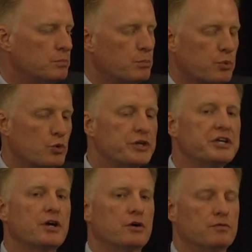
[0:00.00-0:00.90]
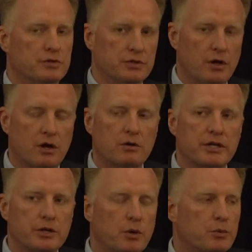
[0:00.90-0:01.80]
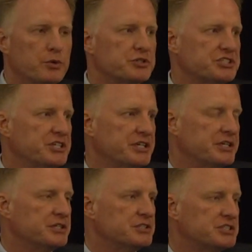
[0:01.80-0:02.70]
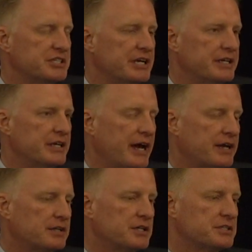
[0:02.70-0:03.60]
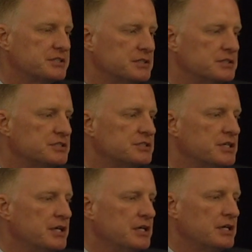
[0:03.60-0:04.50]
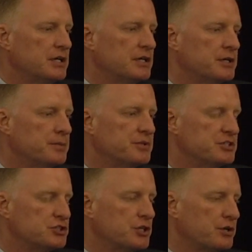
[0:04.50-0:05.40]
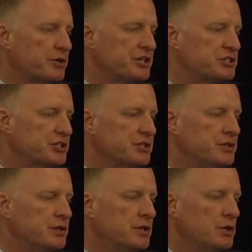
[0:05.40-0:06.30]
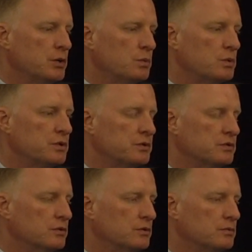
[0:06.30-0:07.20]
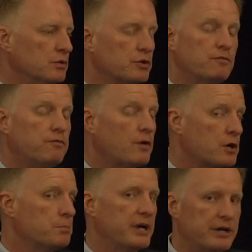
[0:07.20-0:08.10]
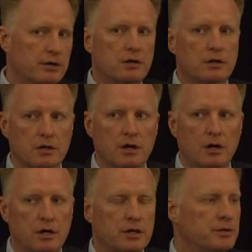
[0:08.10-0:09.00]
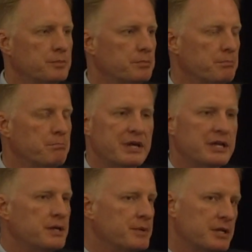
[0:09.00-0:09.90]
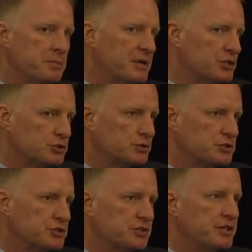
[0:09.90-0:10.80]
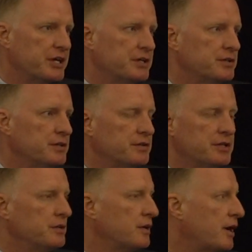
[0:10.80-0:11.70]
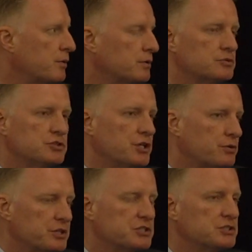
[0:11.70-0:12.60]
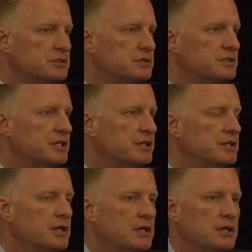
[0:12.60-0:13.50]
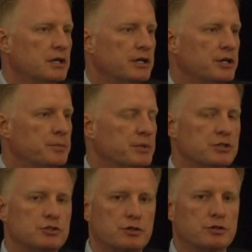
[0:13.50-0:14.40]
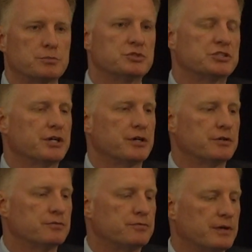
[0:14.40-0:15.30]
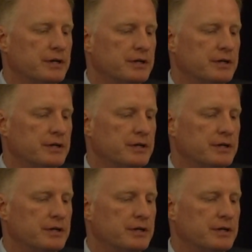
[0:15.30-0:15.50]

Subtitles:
pre-COVID, already what we were seeing is that adolescents, this generation, looked far better on many, many measures than our generation did, in terms of